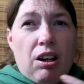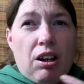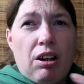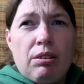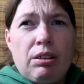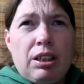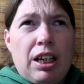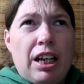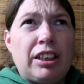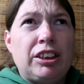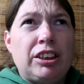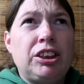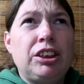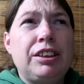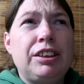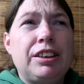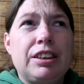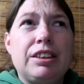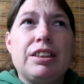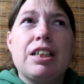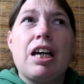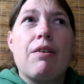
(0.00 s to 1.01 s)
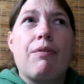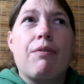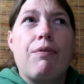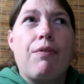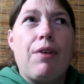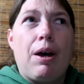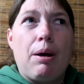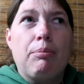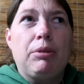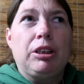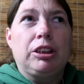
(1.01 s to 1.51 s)
I actually didn't have
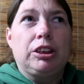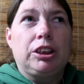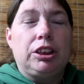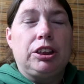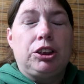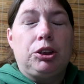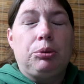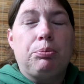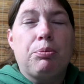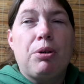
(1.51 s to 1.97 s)
that much issue.